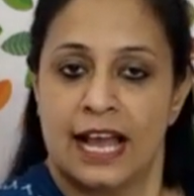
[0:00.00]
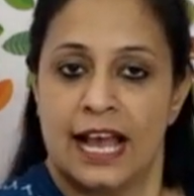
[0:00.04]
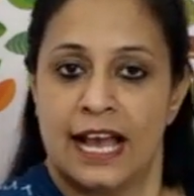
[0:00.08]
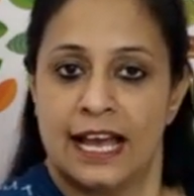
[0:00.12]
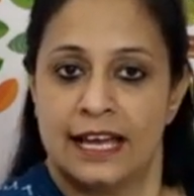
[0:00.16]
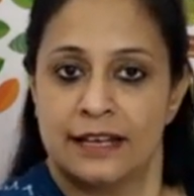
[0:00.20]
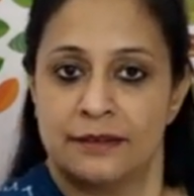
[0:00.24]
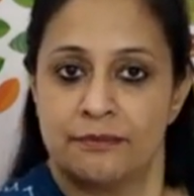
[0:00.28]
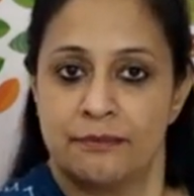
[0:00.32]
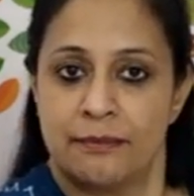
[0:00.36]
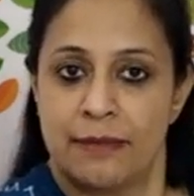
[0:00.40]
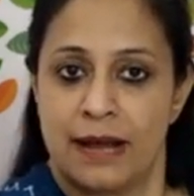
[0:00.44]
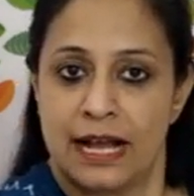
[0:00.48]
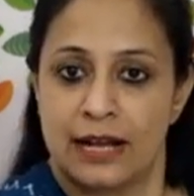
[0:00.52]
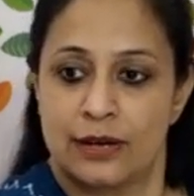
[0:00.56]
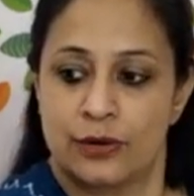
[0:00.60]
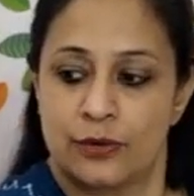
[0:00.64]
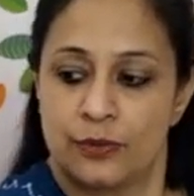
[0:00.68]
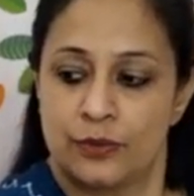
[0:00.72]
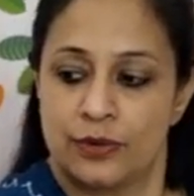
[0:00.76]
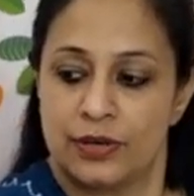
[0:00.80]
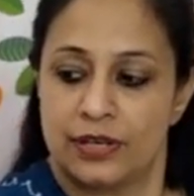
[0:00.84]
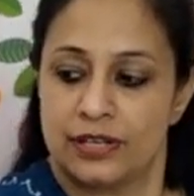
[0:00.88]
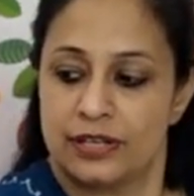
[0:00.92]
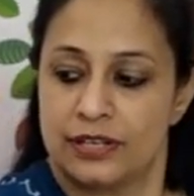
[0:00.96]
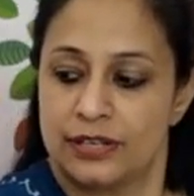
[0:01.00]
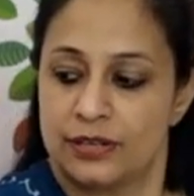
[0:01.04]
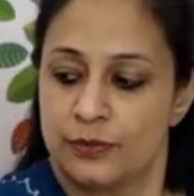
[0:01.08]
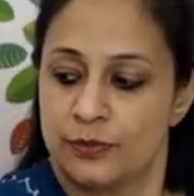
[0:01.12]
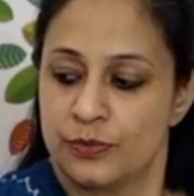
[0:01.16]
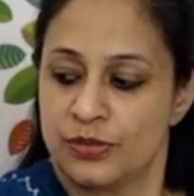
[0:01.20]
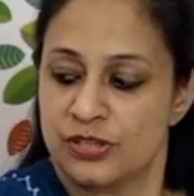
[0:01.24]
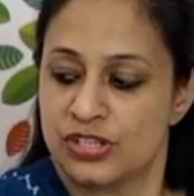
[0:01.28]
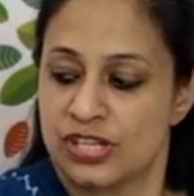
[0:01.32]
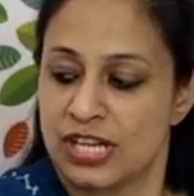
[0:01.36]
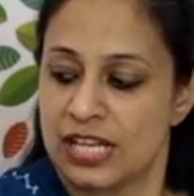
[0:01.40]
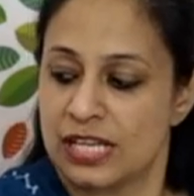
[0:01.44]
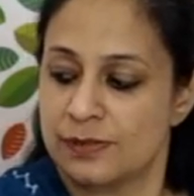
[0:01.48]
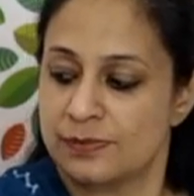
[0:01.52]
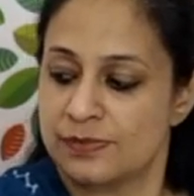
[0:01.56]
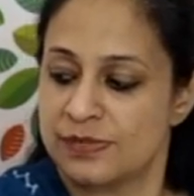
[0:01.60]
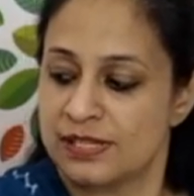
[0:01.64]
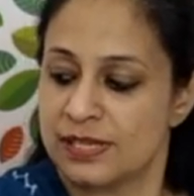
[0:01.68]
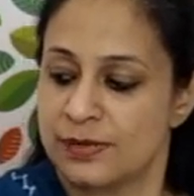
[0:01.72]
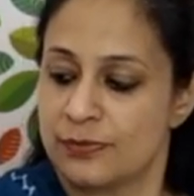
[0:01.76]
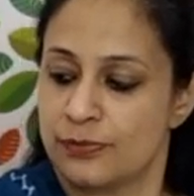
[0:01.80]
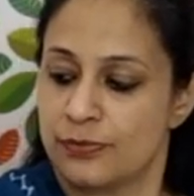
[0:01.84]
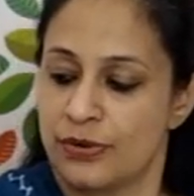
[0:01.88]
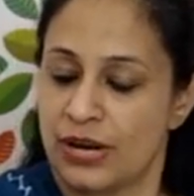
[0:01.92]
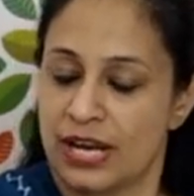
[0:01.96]
and backward which
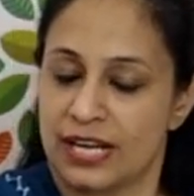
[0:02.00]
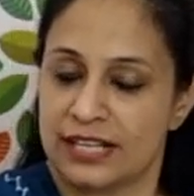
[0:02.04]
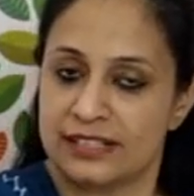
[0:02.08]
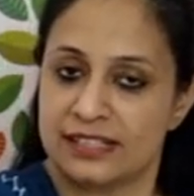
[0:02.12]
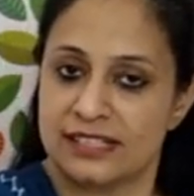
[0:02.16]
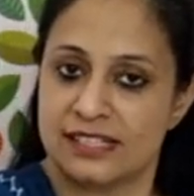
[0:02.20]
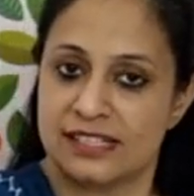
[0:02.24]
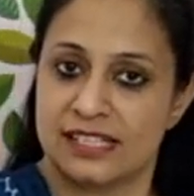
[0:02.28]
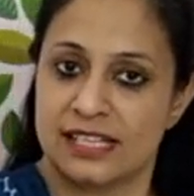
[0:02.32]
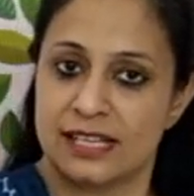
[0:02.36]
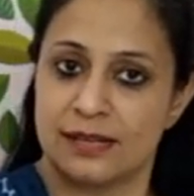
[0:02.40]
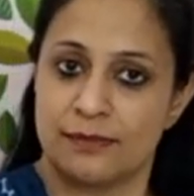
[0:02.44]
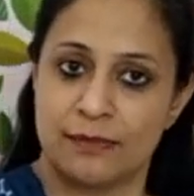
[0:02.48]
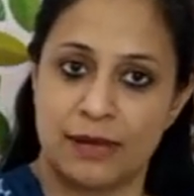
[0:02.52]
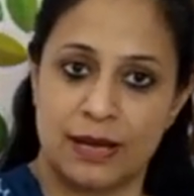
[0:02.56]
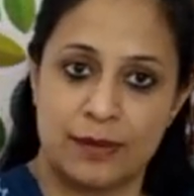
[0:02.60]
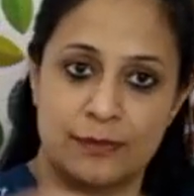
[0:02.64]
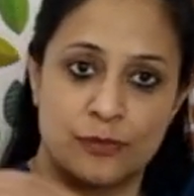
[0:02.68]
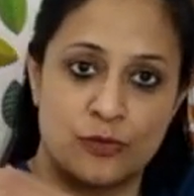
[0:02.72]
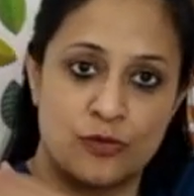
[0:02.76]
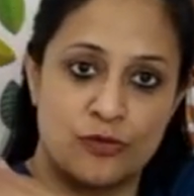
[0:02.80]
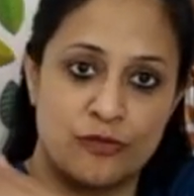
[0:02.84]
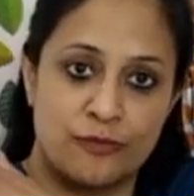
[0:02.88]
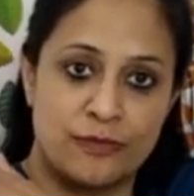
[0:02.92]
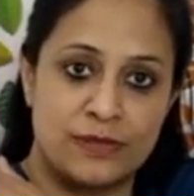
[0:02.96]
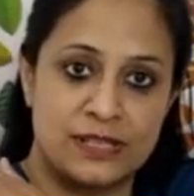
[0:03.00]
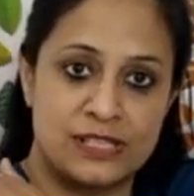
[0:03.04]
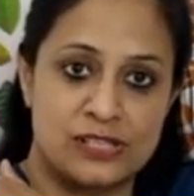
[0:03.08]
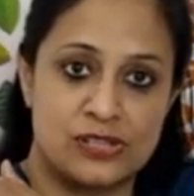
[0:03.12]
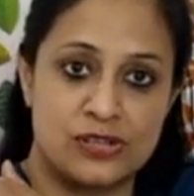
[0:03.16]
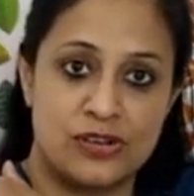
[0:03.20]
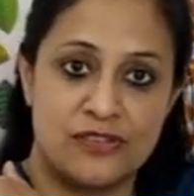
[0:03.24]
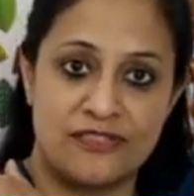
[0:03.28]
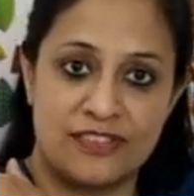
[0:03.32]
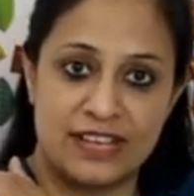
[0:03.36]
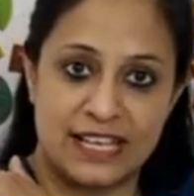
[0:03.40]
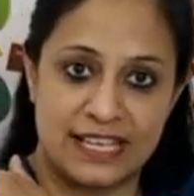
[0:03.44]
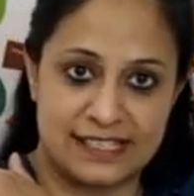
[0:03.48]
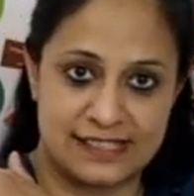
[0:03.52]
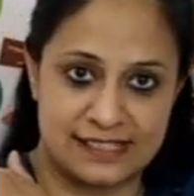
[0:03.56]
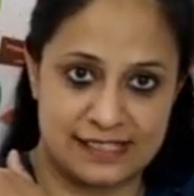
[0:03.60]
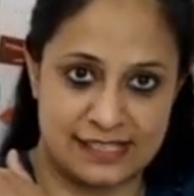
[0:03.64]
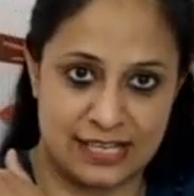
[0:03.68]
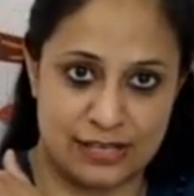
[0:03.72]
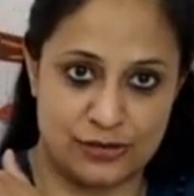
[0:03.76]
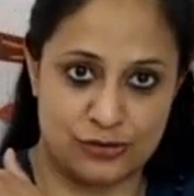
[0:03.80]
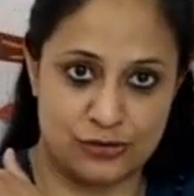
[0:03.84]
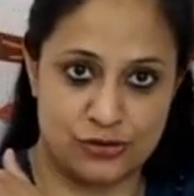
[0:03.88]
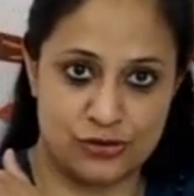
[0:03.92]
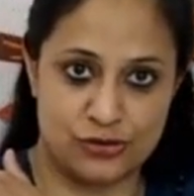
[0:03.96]
helps in practicing my movements of
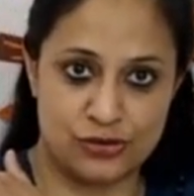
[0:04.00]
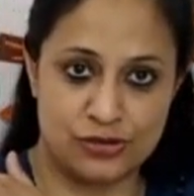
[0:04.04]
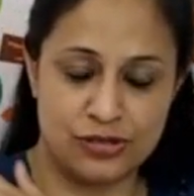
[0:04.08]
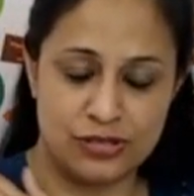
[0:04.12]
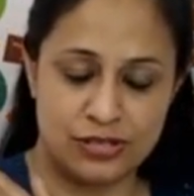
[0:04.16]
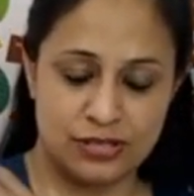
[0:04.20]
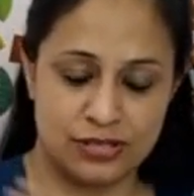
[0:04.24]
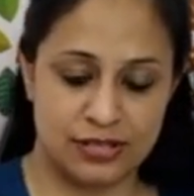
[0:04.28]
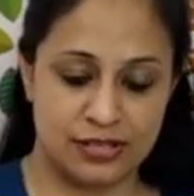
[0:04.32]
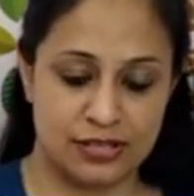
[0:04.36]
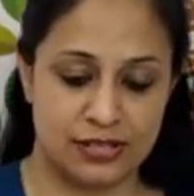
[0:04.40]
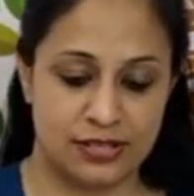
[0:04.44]
extension